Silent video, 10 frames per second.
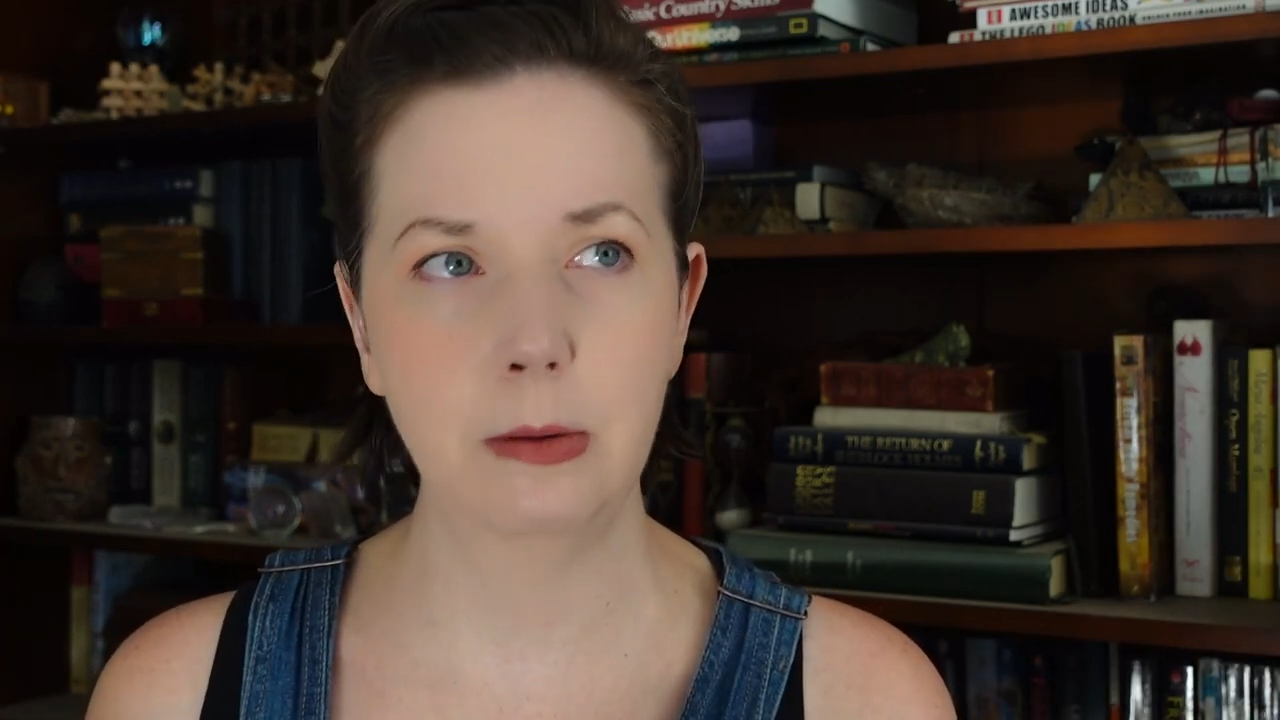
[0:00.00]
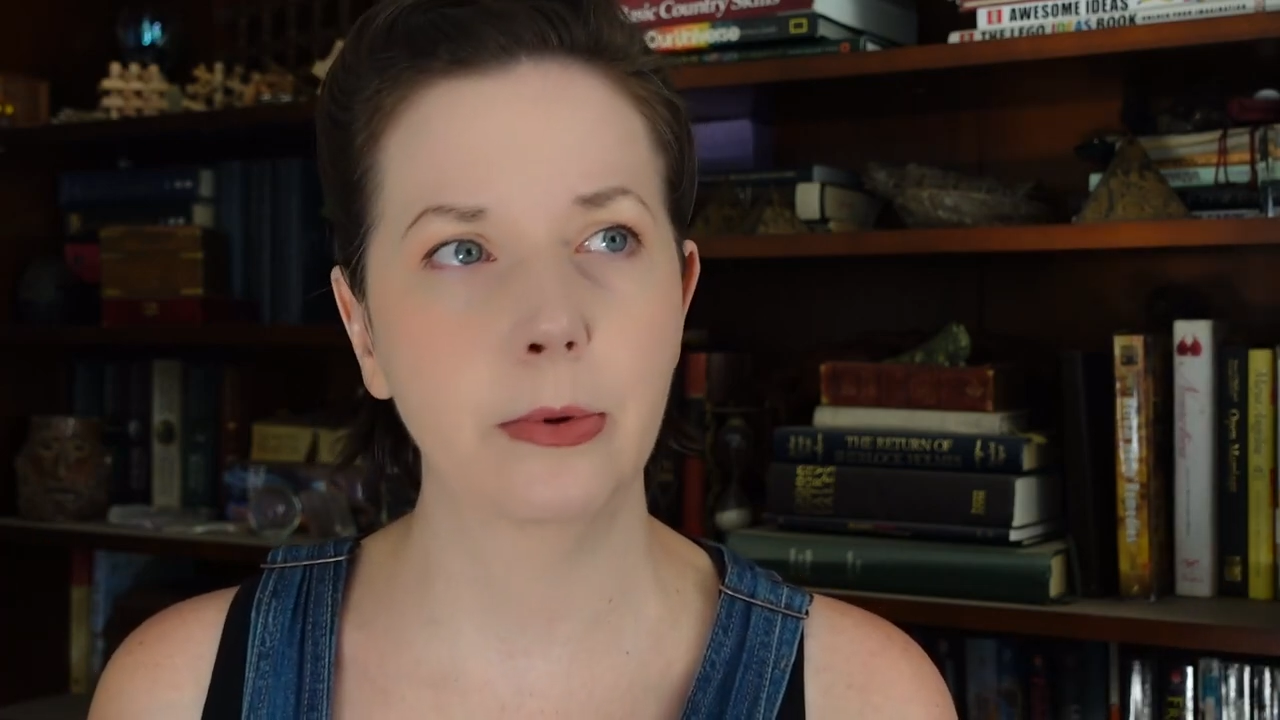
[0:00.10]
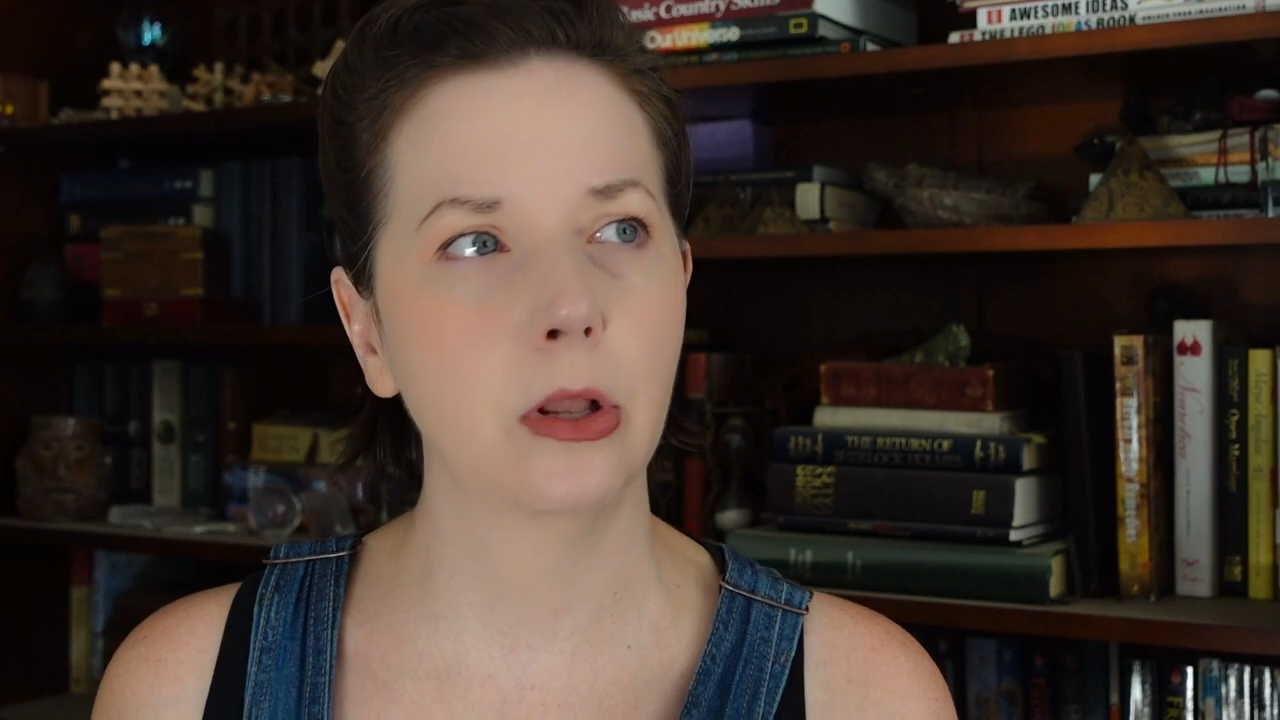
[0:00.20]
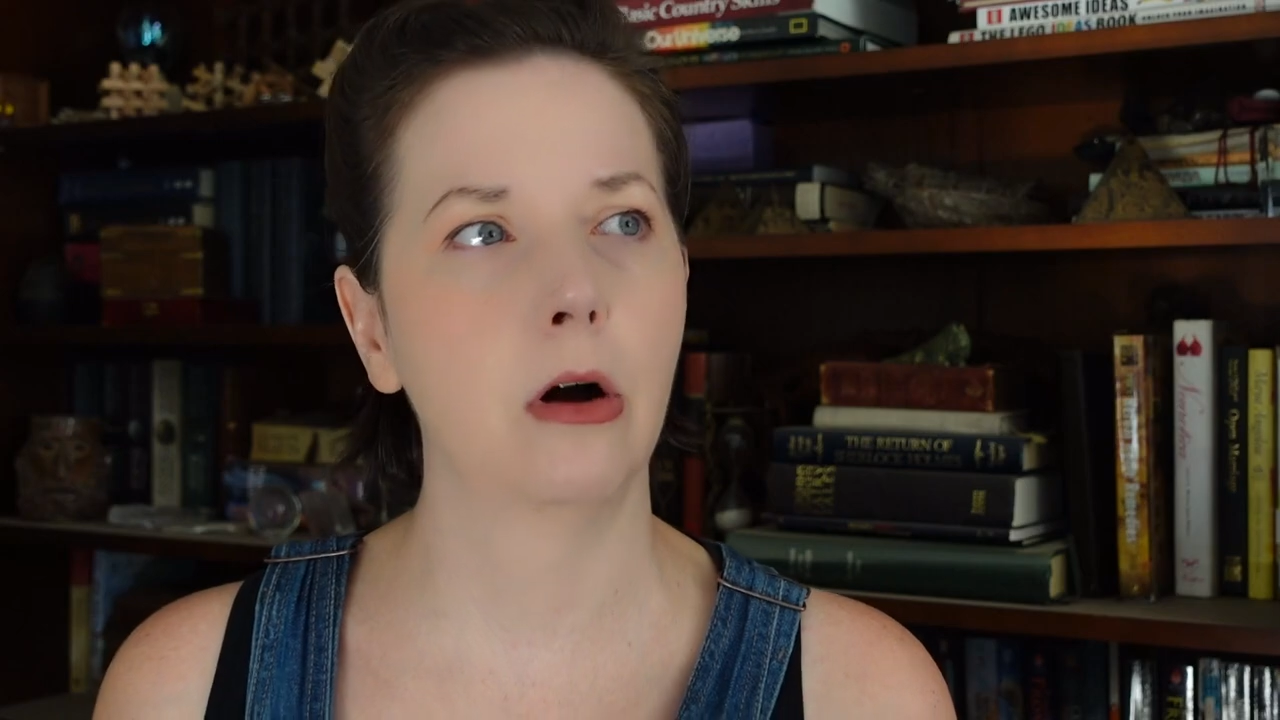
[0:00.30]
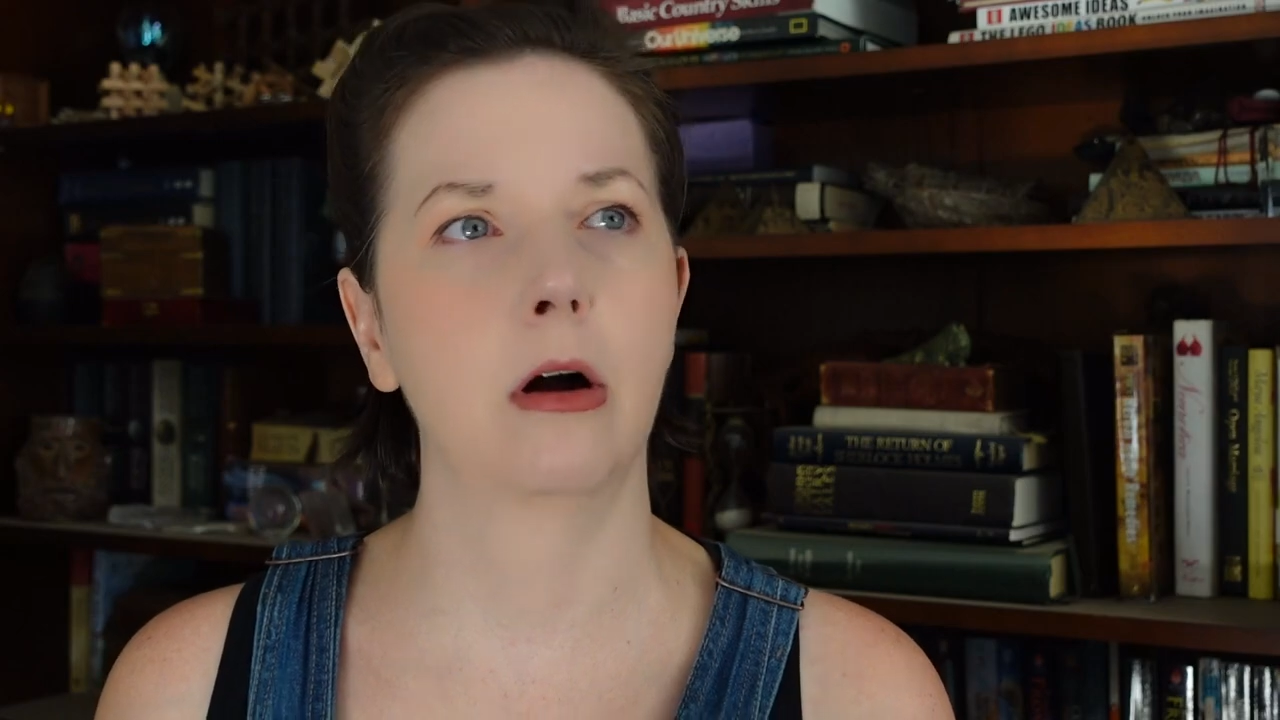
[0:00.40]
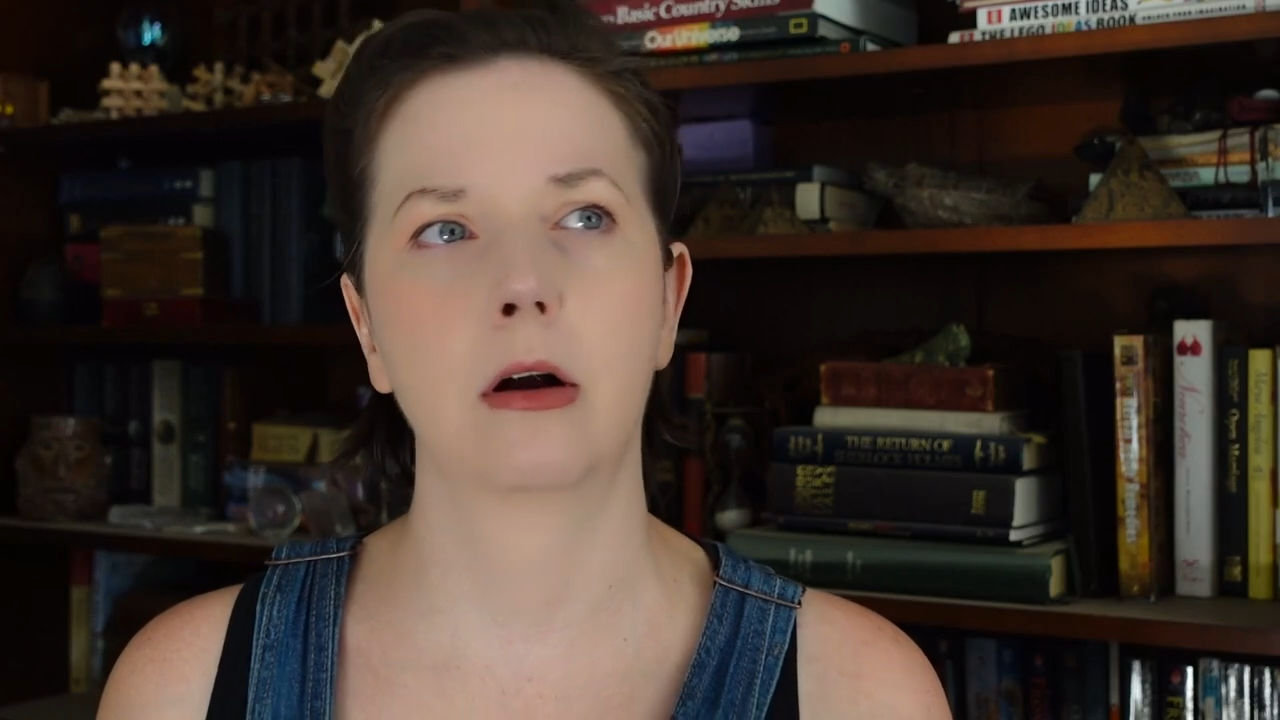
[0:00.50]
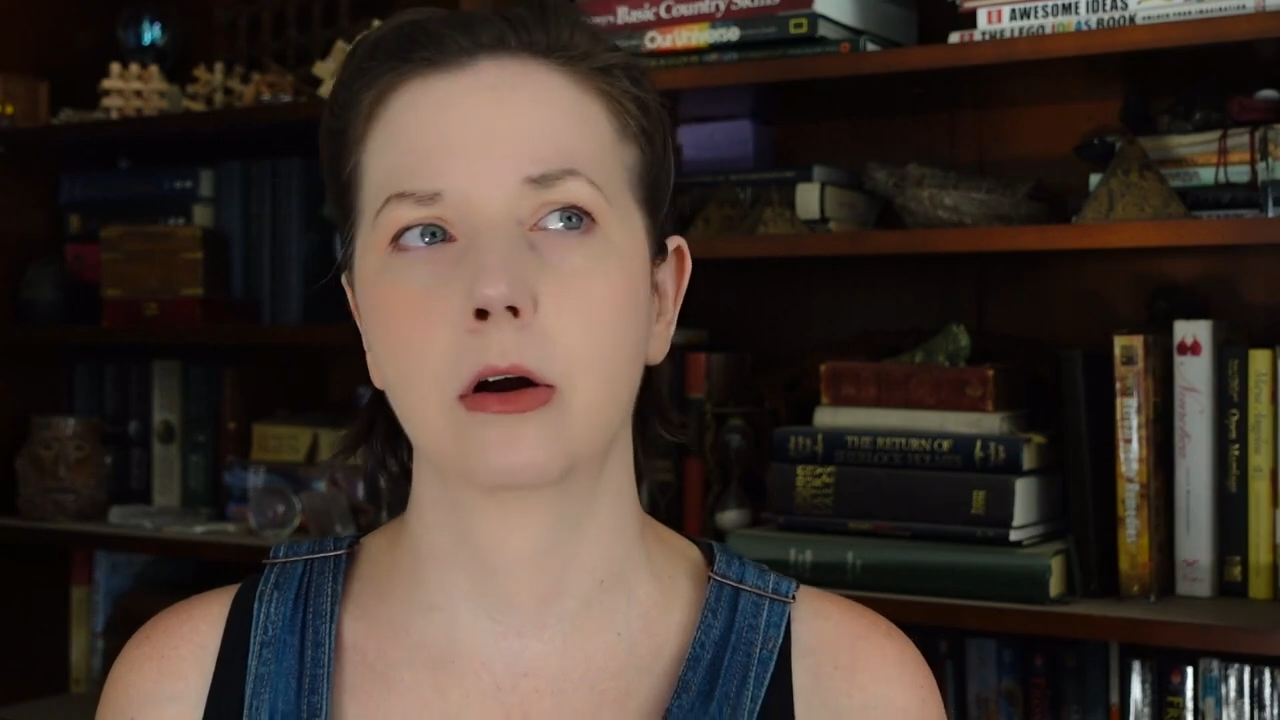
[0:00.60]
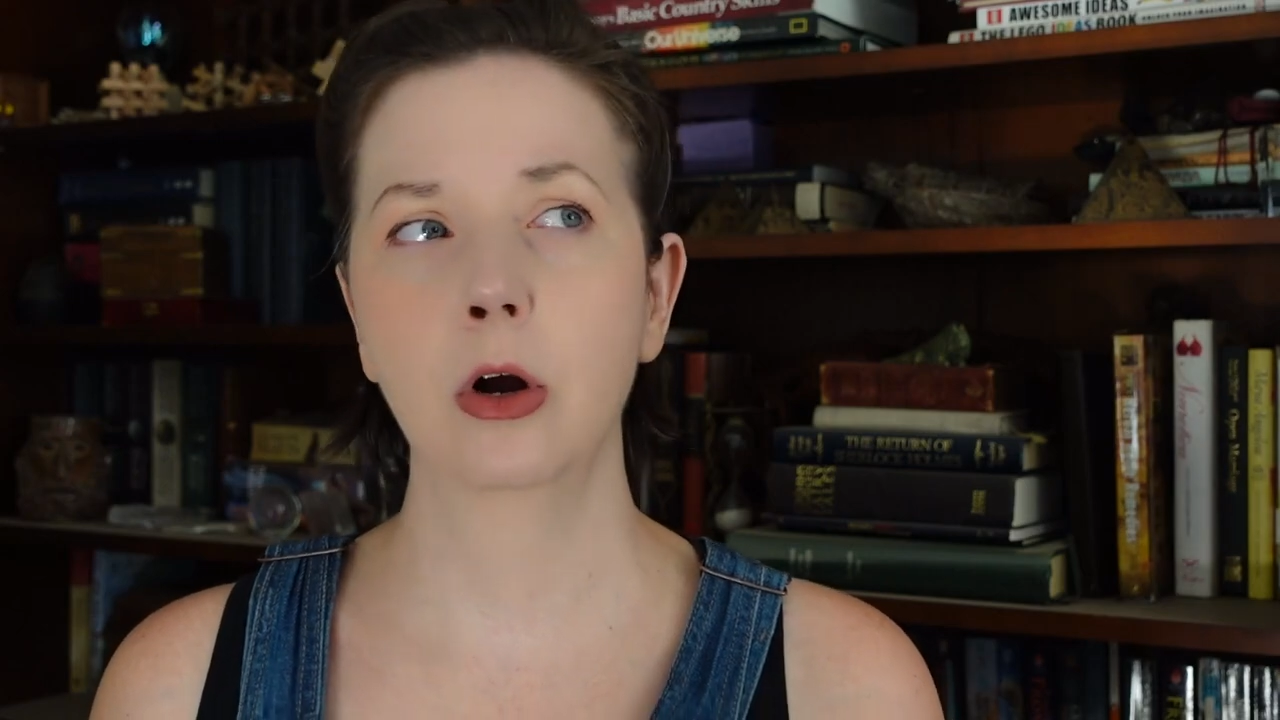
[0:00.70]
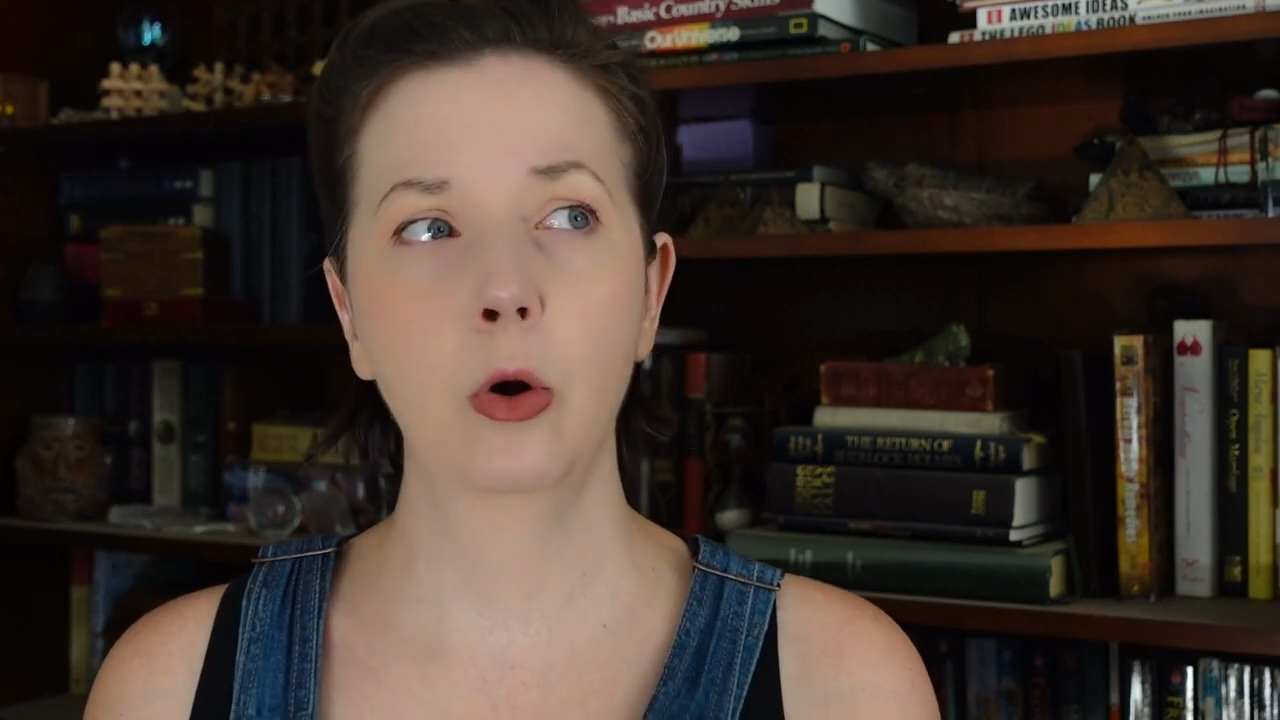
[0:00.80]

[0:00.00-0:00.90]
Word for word: people are,